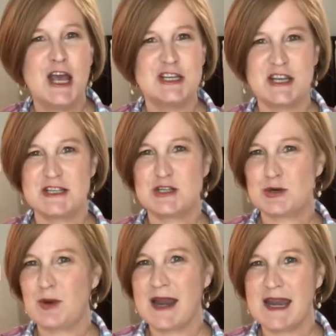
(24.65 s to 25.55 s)
She has
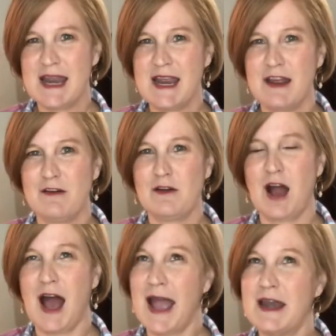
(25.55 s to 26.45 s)
trendy
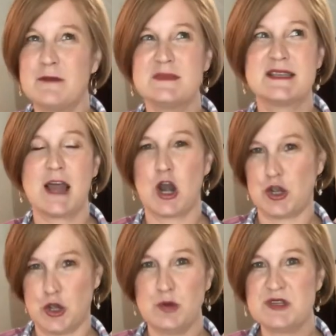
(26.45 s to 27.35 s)
items that
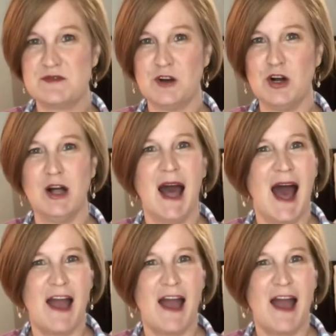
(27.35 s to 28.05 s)
are useful.